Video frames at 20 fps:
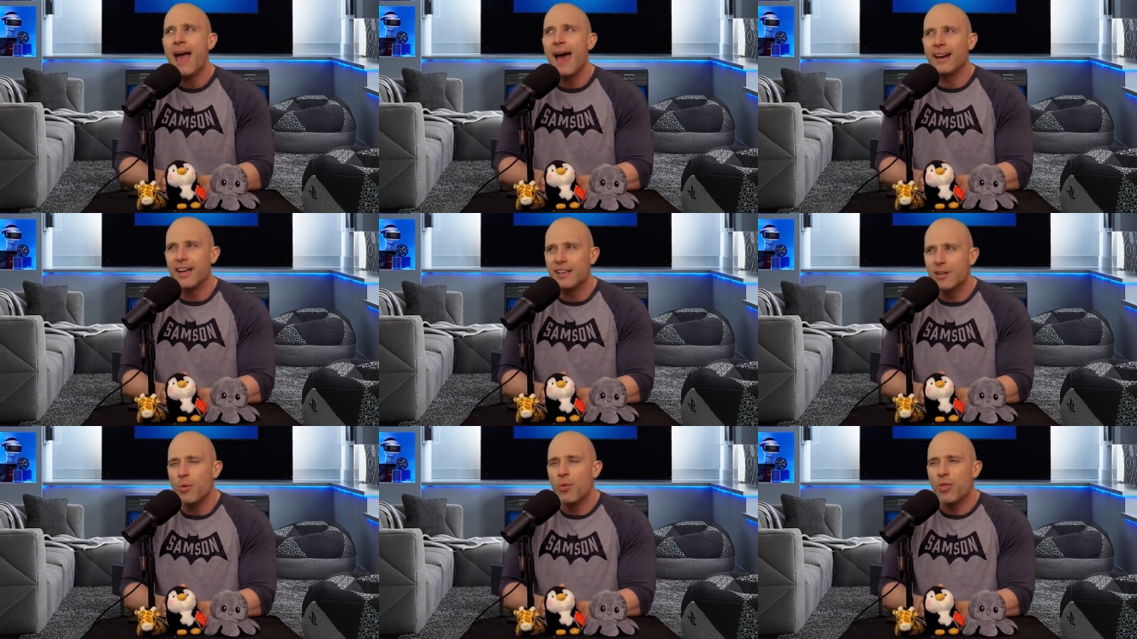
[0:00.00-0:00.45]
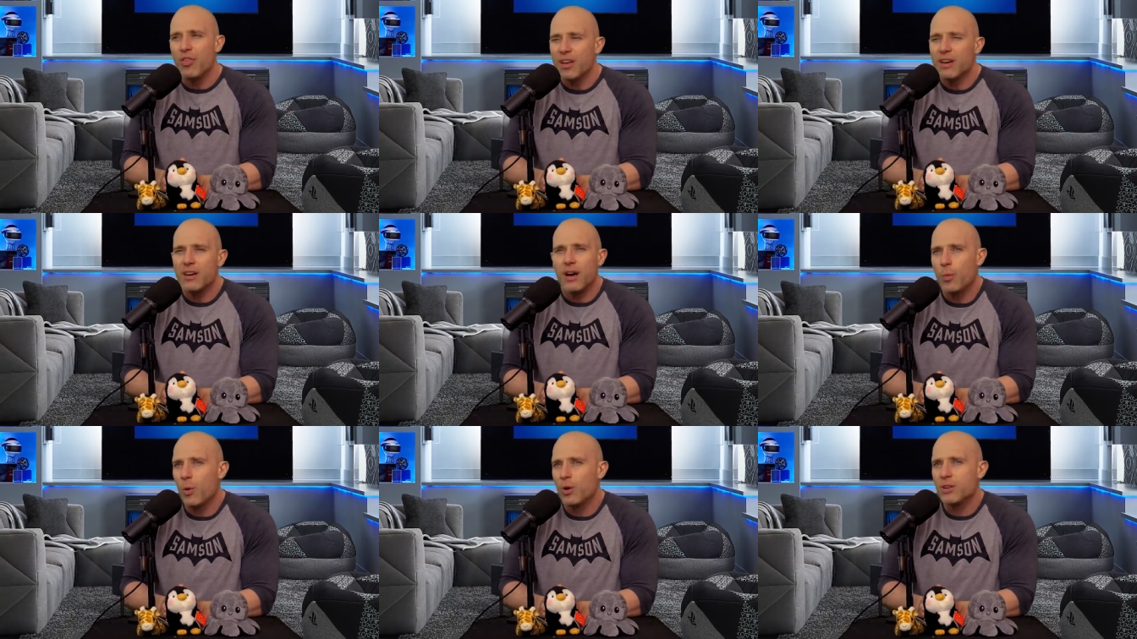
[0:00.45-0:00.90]
and I don't think
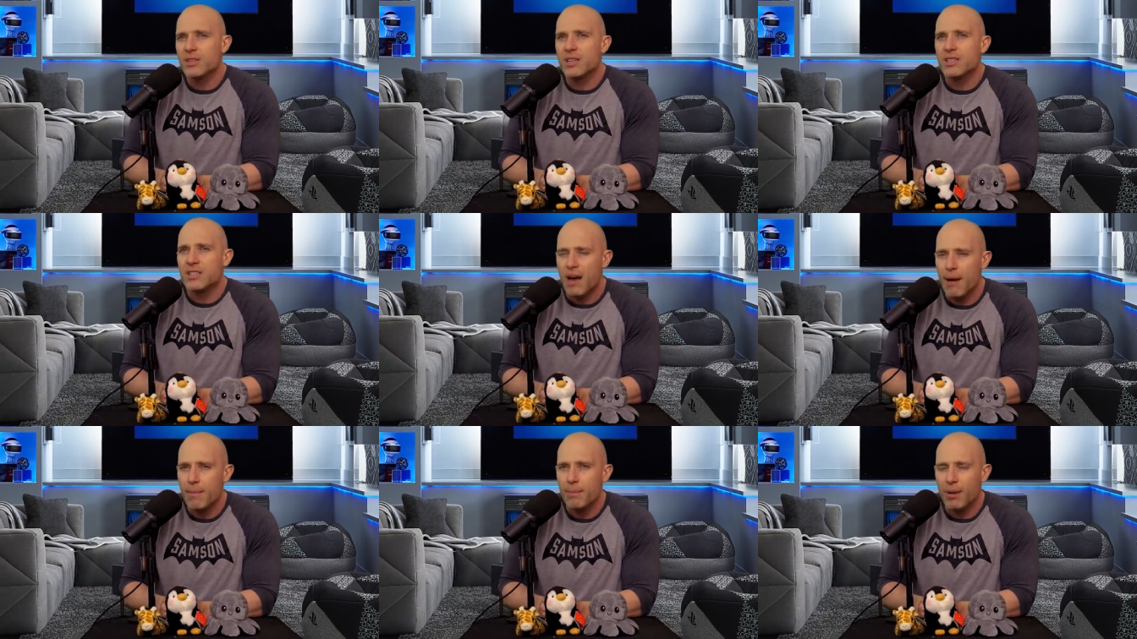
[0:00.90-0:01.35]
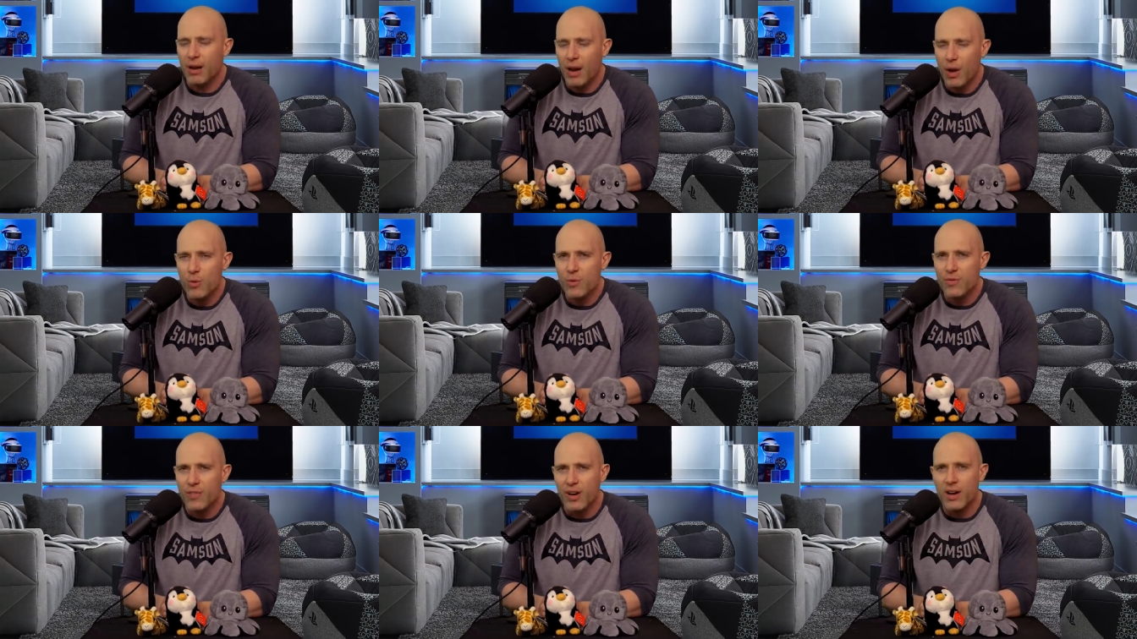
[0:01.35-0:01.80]
I want to tumble
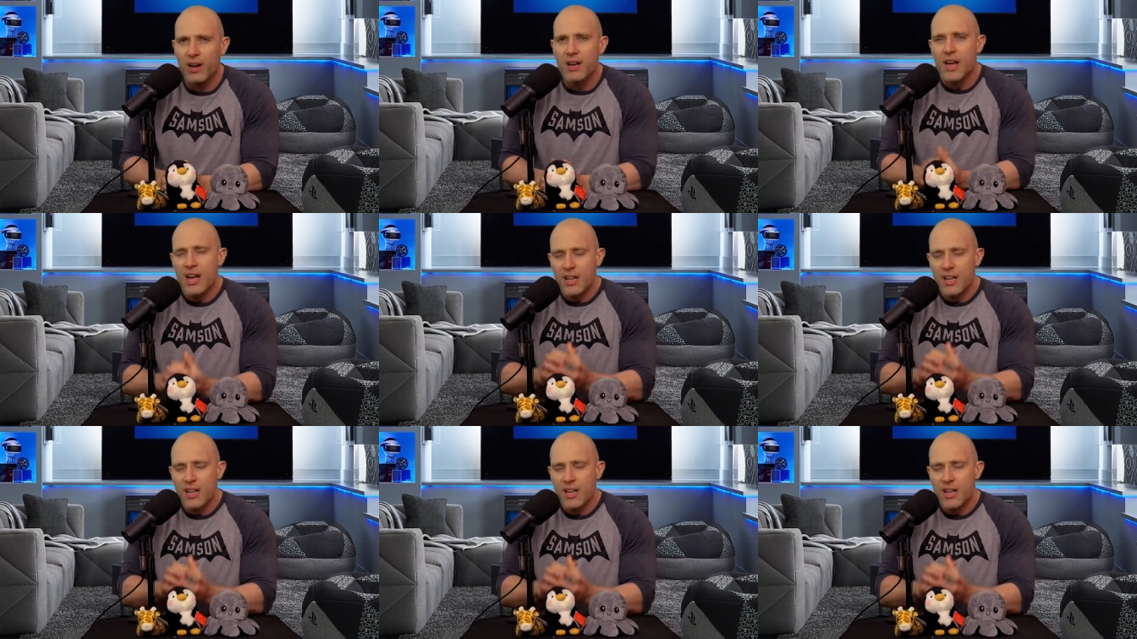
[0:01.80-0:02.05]
over.